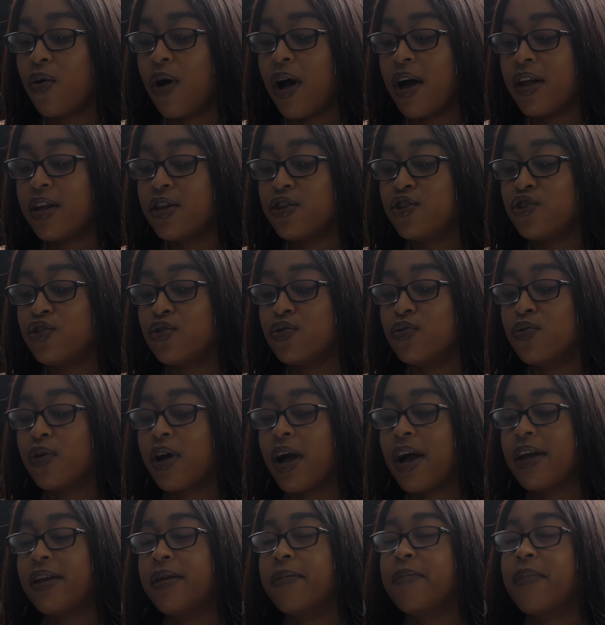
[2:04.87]
how did you
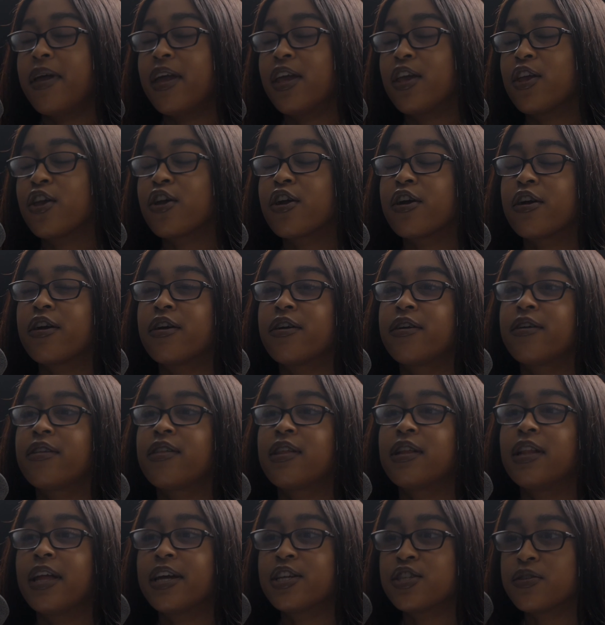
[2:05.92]
kind of make your
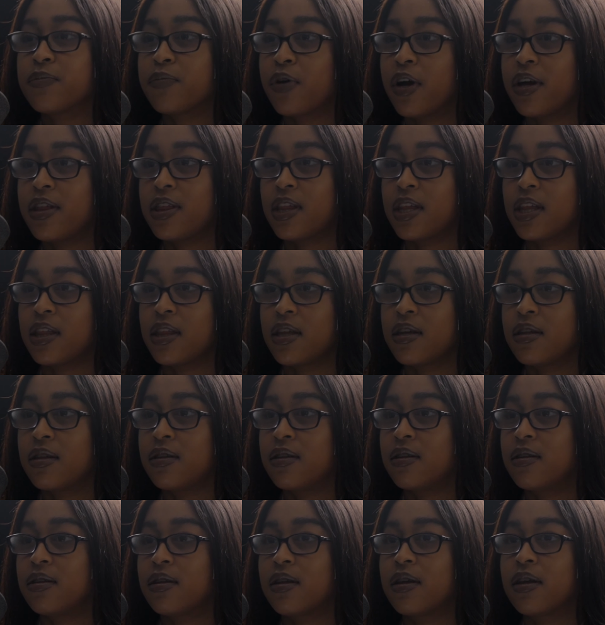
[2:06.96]
selection process
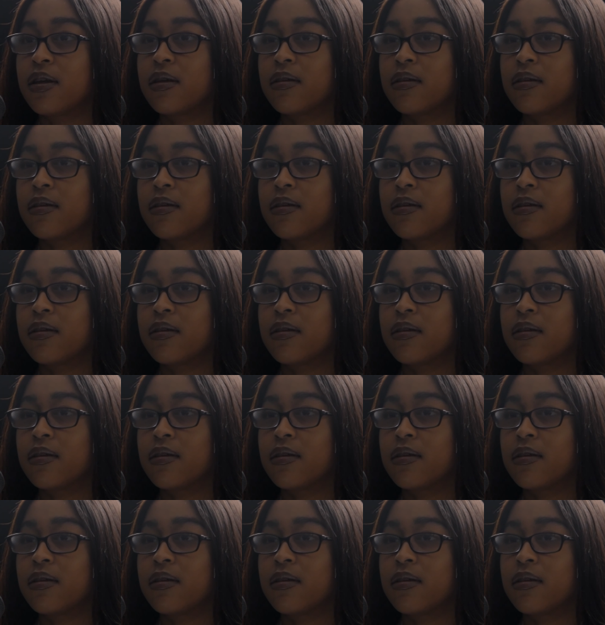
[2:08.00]
in